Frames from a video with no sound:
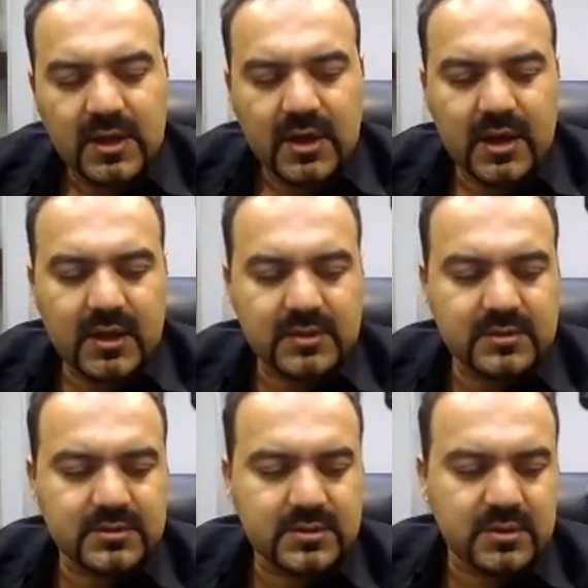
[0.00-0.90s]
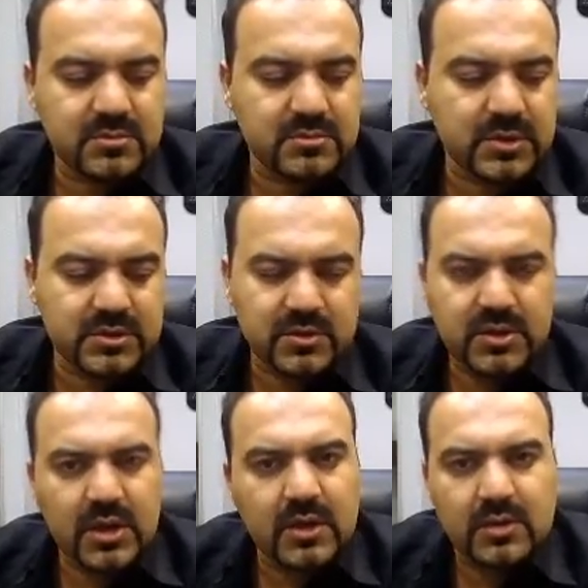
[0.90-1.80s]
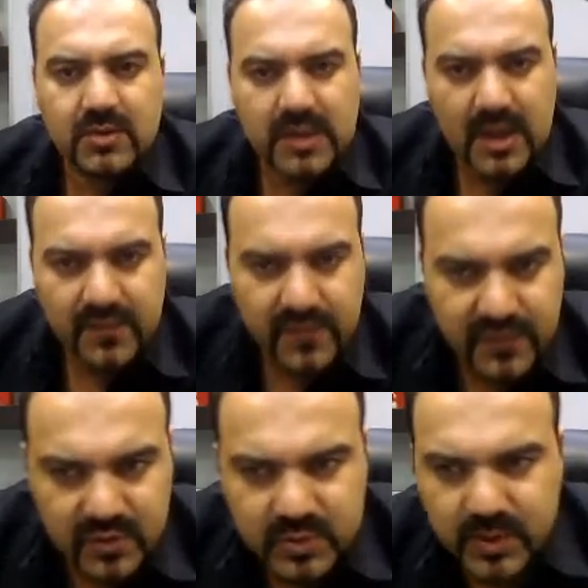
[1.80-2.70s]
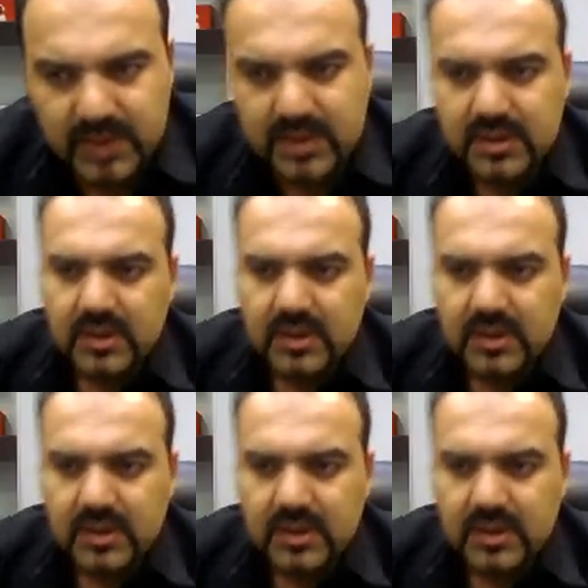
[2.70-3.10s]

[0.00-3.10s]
and it's okay, you can have your views, but